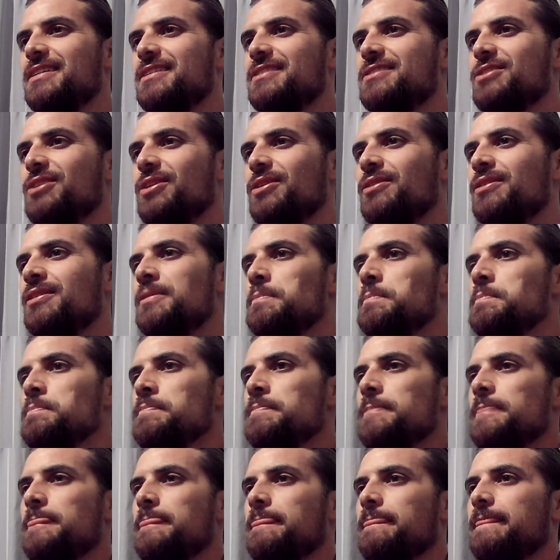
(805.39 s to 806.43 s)
So
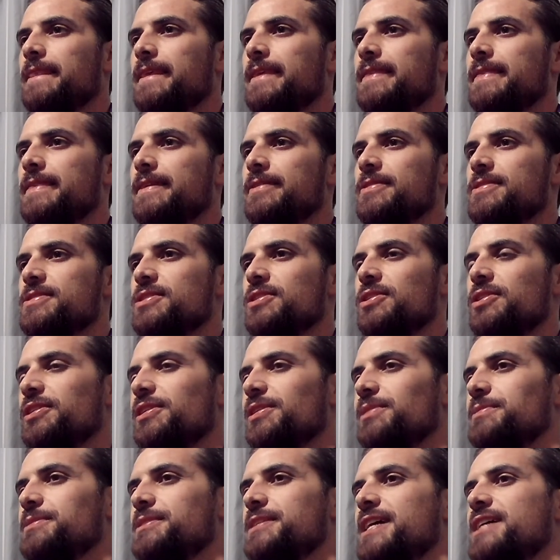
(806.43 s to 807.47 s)
there is a lot of
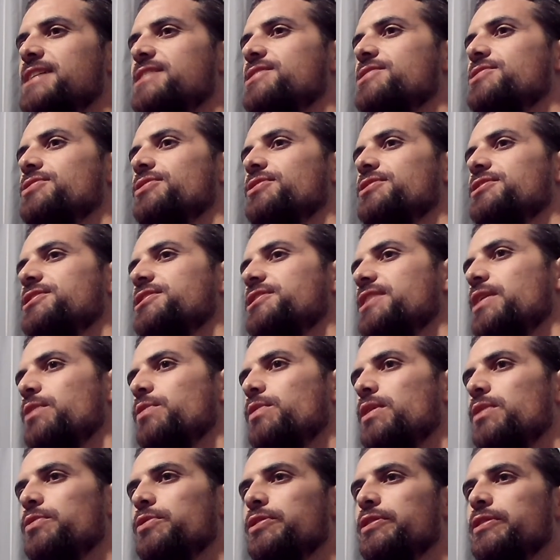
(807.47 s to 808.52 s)
limitations on
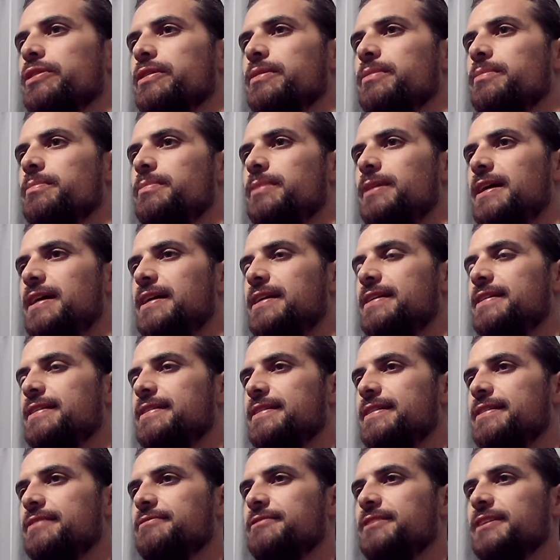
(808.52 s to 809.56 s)
DIY work. But
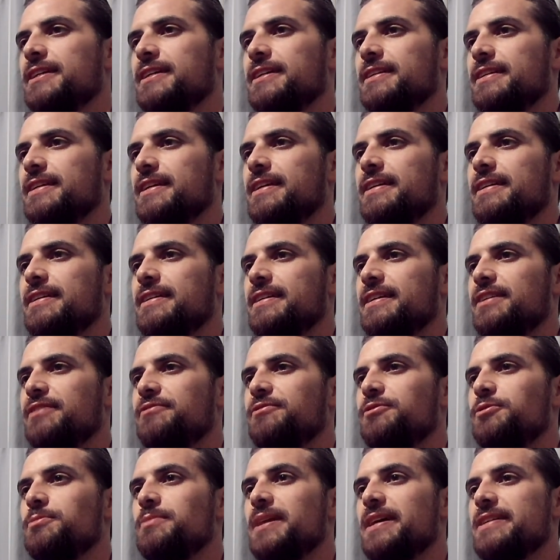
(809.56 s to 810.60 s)
if you can get in, get a
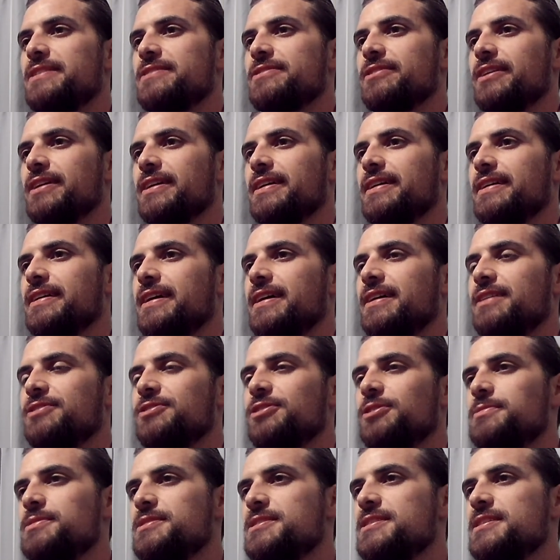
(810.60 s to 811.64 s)
few mates, like
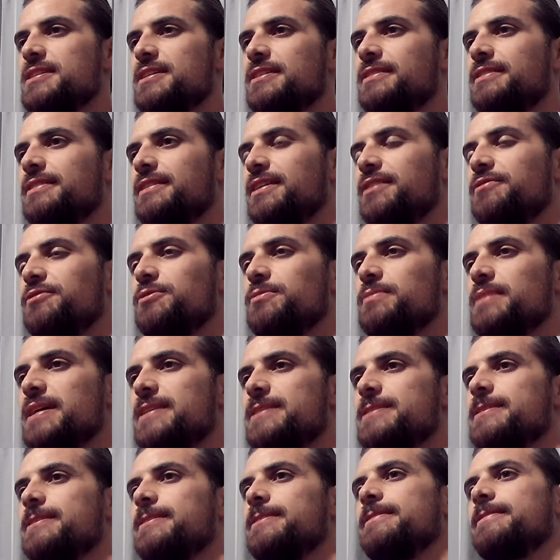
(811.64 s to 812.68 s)
Tommy said, get a few
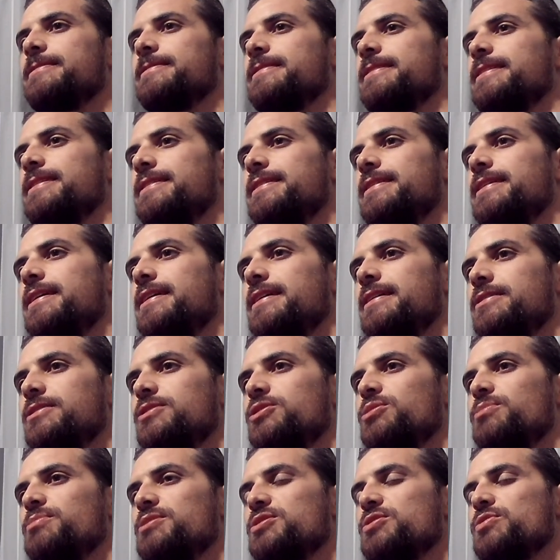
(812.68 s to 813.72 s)
mates in, then yeah, it
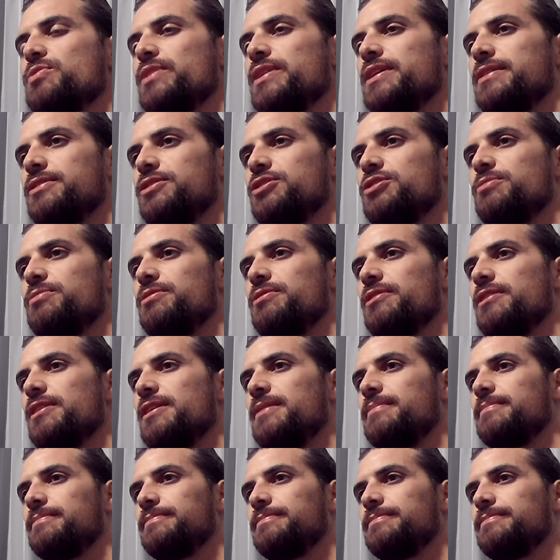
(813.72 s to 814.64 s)
should be sweet. Should be right.